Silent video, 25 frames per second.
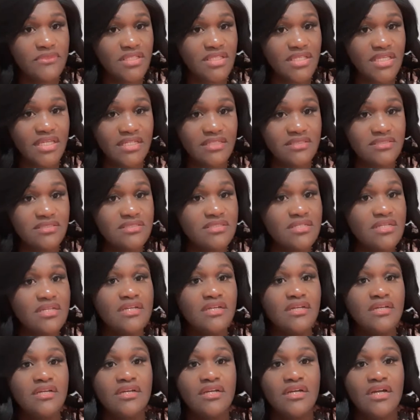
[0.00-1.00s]
kids,
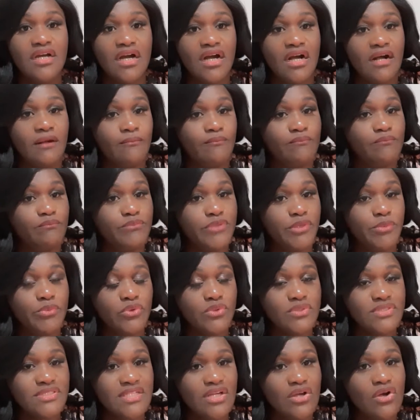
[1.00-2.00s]

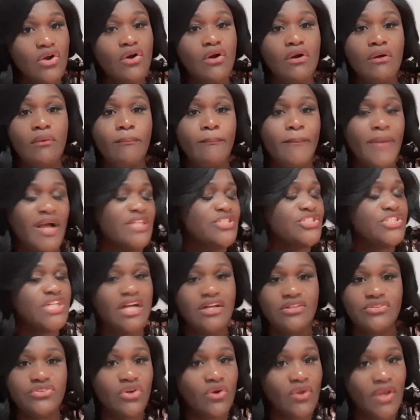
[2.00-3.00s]
people would say, oh, my
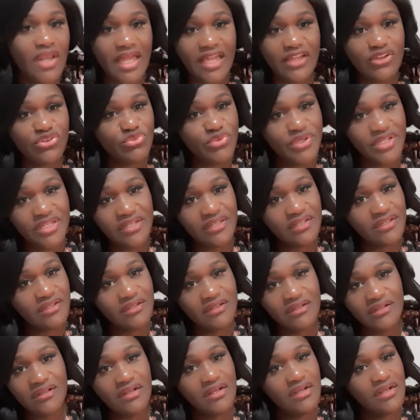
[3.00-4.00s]
child don't like
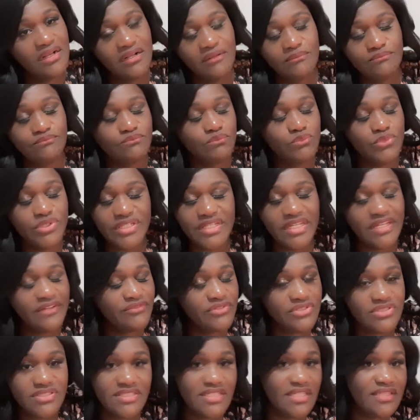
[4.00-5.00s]
reading. We
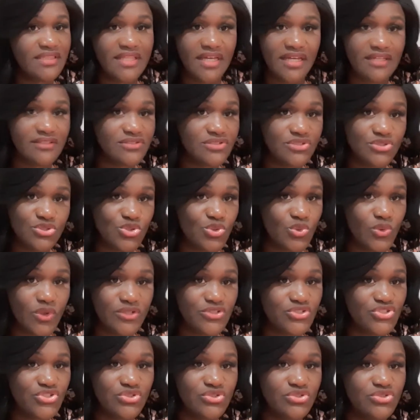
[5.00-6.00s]
never said that to
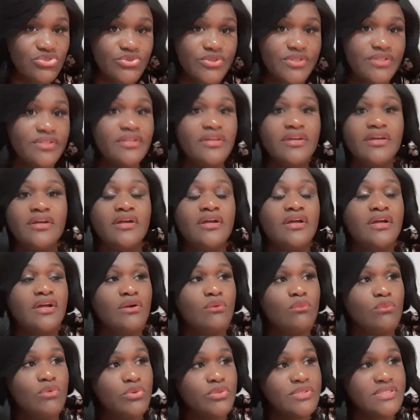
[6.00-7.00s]
our children.
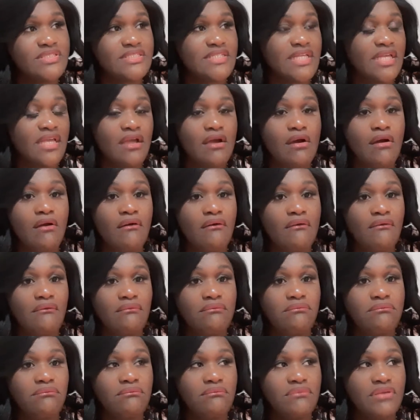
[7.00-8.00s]
We would say,
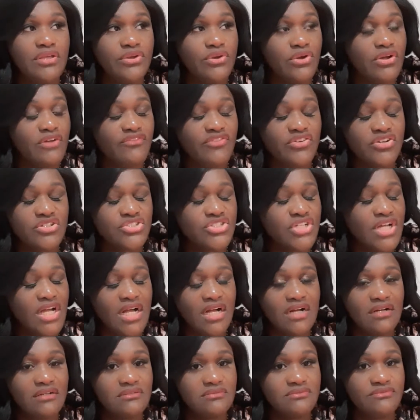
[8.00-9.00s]
oh, if our
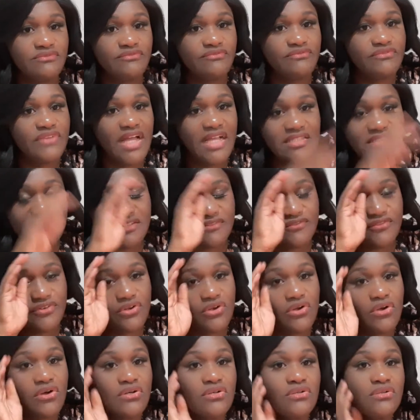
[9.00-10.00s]
child had
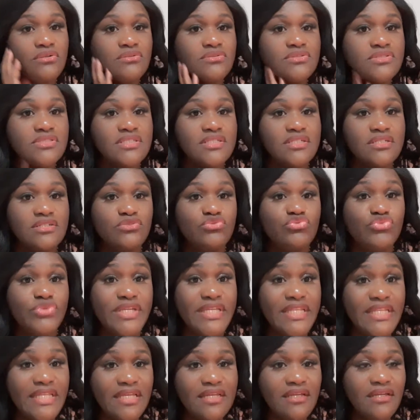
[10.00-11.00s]
difficulty
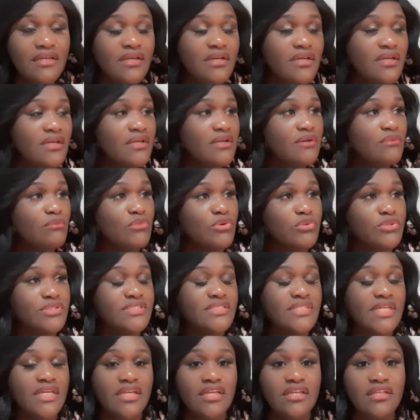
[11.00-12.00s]
reading, we would
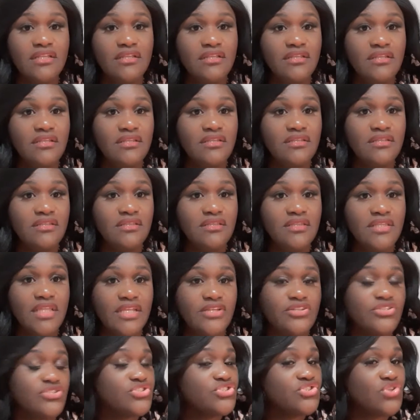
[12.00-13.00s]
say they
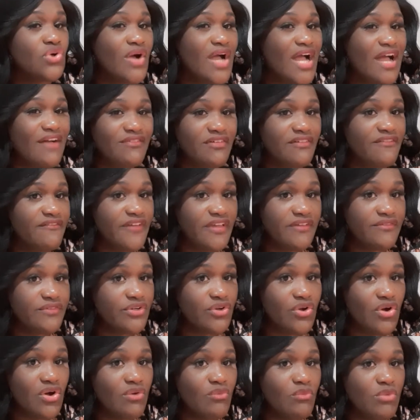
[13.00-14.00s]
just don't have a
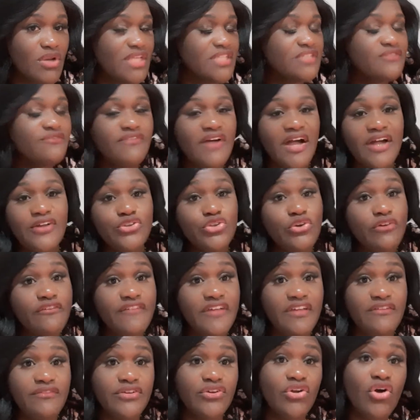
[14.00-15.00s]
favorite. Let's find your
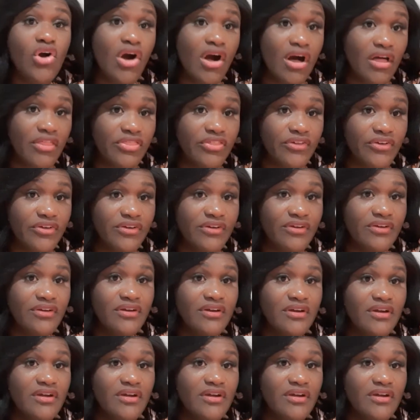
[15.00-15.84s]
favorite author,